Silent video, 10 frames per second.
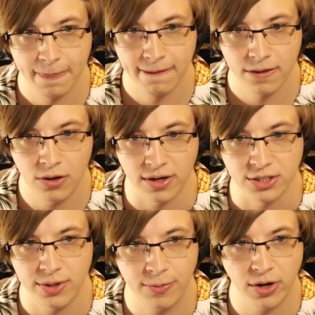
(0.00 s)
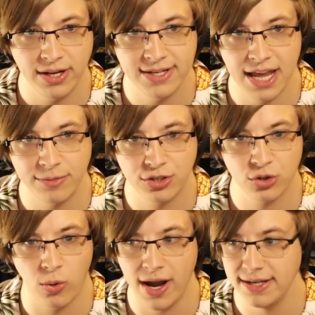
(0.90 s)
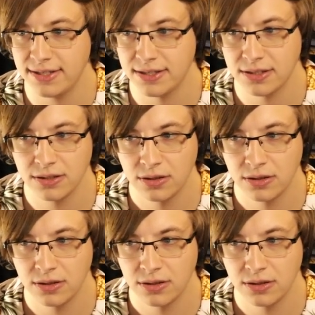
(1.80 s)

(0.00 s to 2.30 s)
Okay, so we upgraded damage twice.